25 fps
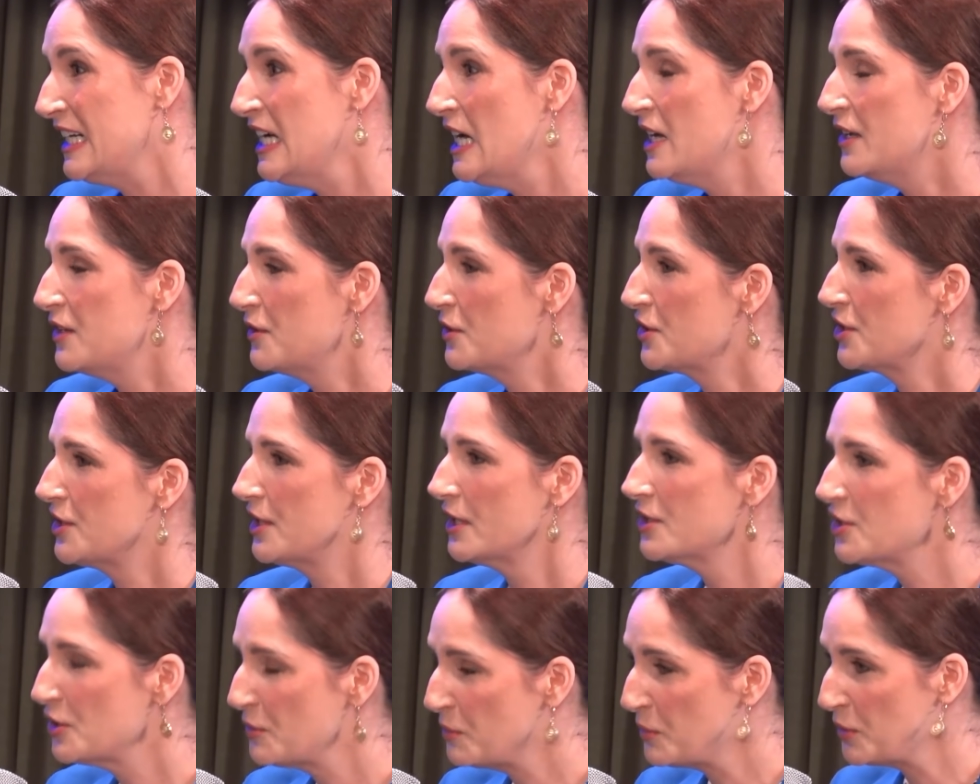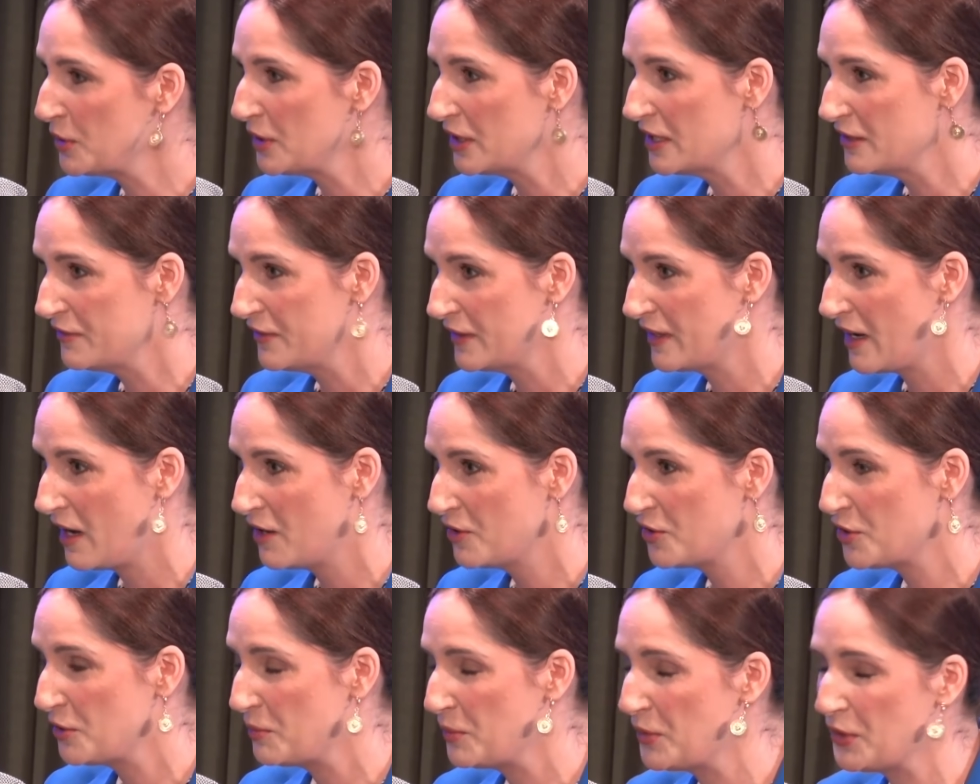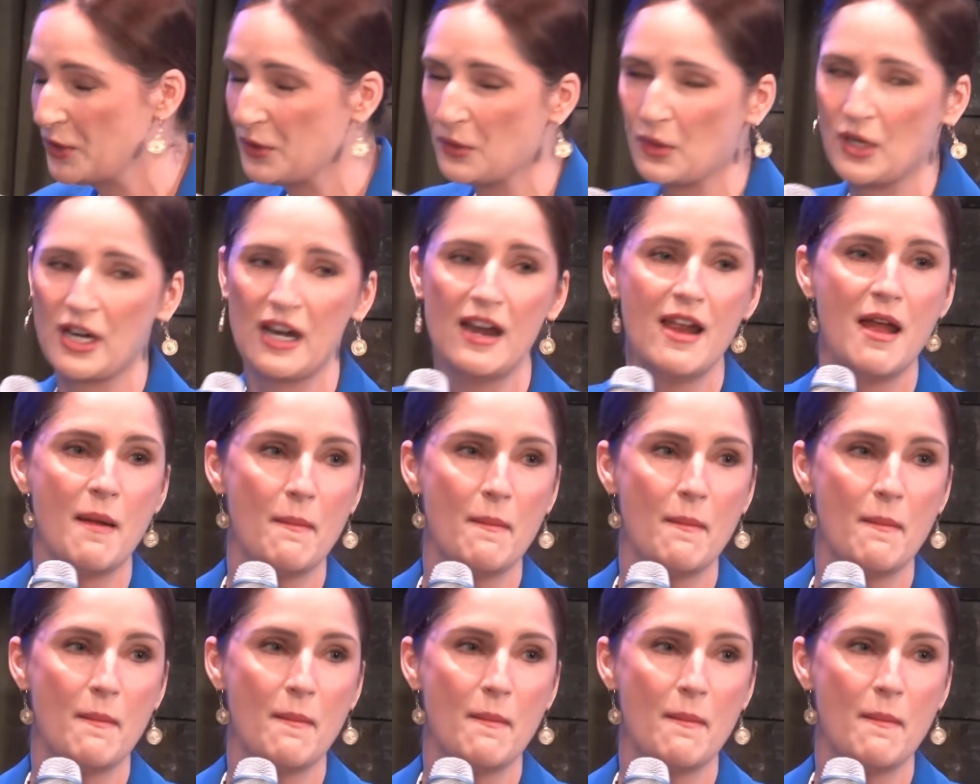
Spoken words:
You're such a prolific entrepreneur.